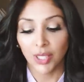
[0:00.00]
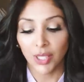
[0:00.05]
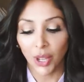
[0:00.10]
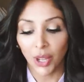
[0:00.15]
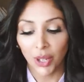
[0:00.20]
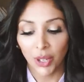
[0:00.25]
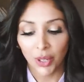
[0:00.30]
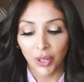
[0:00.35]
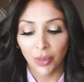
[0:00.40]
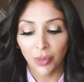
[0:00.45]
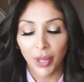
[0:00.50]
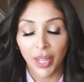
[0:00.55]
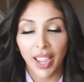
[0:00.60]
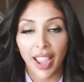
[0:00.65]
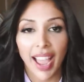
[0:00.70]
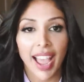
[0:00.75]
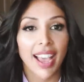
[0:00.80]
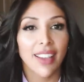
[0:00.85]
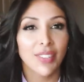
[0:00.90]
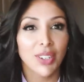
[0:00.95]
So we
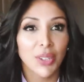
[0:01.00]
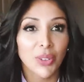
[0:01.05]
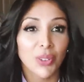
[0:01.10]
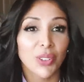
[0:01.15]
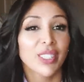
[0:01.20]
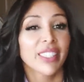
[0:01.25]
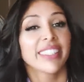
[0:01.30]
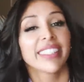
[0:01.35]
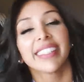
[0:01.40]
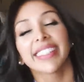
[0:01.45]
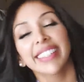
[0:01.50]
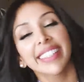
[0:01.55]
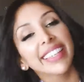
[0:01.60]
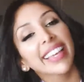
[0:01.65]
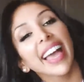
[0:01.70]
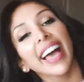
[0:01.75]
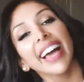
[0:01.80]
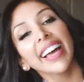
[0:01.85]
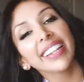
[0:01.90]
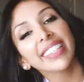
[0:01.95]
haven't launched this
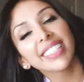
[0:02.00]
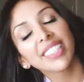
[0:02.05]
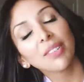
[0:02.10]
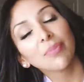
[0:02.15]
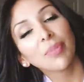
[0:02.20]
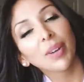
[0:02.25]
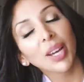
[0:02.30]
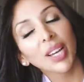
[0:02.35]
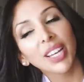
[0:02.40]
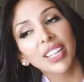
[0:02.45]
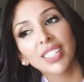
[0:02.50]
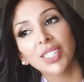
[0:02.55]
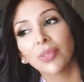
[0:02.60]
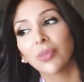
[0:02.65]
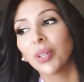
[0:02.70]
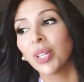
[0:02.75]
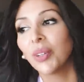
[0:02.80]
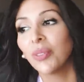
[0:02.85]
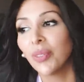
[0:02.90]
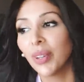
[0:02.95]
yet, but
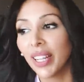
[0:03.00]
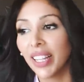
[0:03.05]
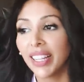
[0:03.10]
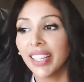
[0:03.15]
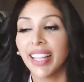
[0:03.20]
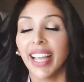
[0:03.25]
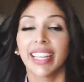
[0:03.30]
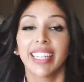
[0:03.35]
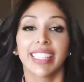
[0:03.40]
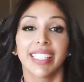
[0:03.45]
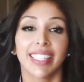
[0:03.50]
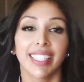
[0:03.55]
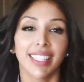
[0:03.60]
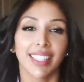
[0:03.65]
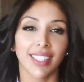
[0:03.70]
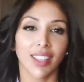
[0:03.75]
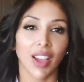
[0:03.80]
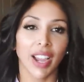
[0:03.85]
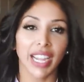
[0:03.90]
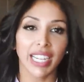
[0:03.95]
we will. And it's
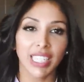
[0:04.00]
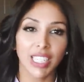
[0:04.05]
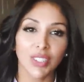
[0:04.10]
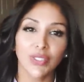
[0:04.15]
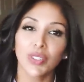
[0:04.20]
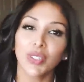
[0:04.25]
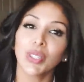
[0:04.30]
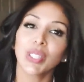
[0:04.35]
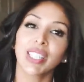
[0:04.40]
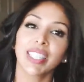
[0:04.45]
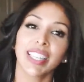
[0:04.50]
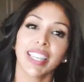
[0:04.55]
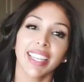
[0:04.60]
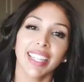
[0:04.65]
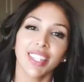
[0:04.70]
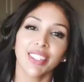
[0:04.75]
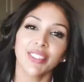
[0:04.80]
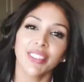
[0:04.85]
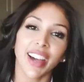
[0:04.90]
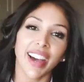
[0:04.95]
designed for
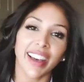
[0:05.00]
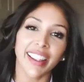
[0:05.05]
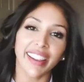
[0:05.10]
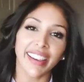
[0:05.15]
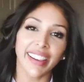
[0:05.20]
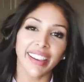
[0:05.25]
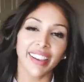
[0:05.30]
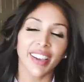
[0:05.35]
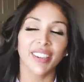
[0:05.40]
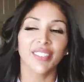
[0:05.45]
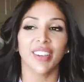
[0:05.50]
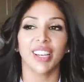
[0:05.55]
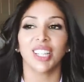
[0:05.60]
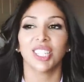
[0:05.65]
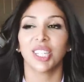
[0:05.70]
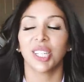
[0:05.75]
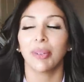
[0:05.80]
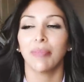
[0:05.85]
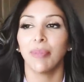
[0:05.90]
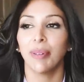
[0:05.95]
skin of color. I've
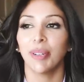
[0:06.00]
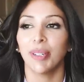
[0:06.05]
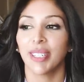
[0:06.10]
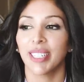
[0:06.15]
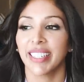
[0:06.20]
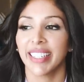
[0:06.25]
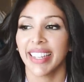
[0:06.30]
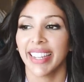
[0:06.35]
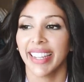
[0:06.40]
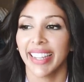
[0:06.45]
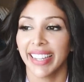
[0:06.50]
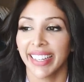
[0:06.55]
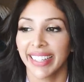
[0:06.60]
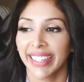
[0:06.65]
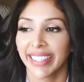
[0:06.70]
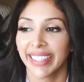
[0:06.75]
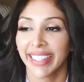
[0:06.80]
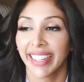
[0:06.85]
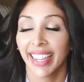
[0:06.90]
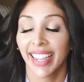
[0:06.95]
actually put
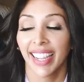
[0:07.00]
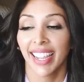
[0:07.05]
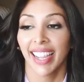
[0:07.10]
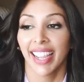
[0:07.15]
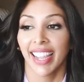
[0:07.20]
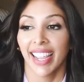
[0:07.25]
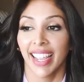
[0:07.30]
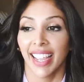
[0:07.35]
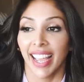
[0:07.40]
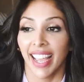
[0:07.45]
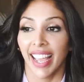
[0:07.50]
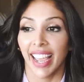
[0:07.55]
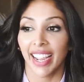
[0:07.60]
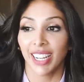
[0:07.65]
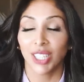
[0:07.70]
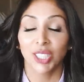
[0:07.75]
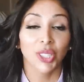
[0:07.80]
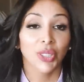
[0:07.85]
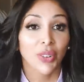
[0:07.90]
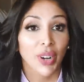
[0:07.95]
in
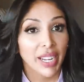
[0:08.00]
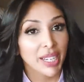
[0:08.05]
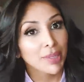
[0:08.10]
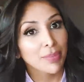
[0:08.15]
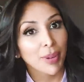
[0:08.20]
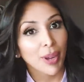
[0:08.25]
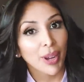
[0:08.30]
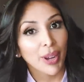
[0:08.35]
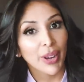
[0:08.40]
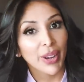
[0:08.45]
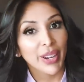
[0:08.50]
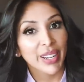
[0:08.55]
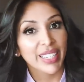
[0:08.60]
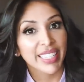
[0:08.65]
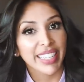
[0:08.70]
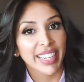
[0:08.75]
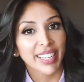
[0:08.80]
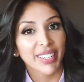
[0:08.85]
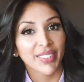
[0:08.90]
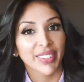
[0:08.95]
a
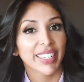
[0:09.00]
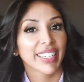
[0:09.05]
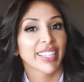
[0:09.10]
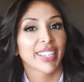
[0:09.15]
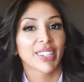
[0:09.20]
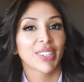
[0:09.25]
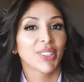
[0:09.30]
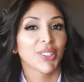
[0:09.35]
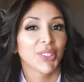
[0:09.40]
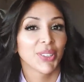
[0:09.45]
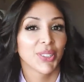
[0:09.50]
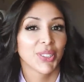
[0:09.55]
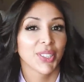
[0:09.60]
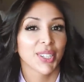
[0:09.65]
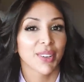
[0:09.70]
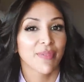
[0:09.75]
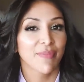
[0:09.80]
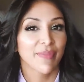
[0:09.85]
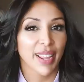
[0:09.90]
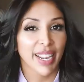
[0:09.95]
trademarked ingredient
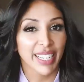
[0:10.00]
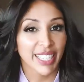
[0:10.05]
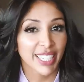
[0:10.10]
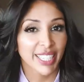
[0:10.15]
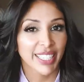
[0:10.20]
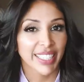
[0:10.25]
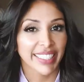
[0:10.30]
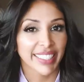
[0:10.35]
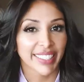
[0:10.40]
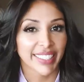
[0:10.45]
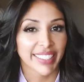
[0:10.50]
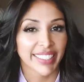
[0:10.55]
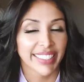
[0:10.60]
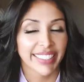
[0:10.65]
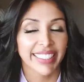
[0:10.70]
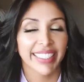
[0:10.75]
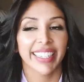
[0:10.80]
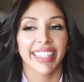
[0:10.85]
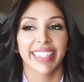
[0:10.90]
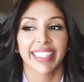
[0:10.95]
called
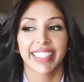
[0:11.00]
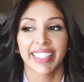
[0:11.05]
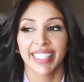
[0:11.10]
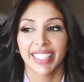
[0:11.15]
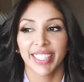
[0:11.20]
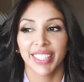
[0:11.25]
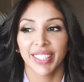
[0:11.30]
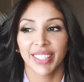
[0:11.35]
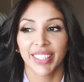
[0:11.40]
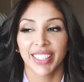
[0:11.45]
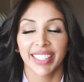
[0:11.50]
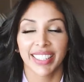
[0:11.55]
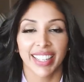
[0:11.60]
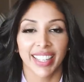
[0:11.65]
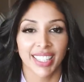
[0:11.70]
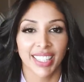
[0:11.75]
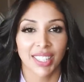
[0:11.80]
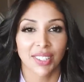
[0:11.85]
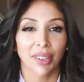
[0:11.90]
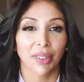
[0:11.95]
Melashield into the
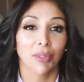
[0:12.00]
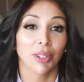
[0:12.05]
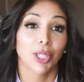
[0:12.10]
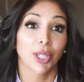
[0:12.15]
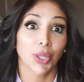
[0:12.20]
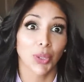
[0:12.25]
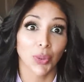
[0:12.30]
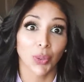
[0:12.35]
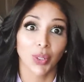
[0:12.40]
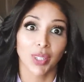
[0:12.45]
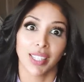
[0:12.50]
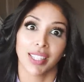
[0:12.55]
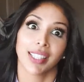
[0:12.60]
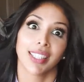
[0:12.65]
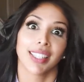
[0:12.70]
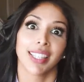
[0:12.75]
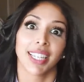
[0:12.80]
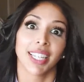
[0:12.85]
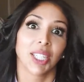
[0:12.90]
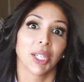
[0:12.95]
sunscreen, which is called
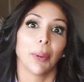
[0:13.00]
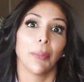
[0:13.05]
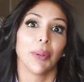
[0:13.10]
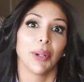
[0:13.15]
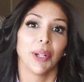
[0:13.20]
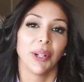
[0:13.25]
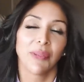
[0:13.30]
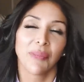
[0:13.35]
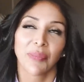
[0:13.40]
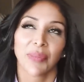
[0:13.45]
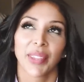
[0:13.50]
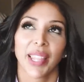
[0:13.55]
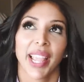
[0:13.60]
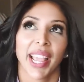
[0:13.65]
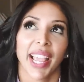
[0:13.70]
Inzincable.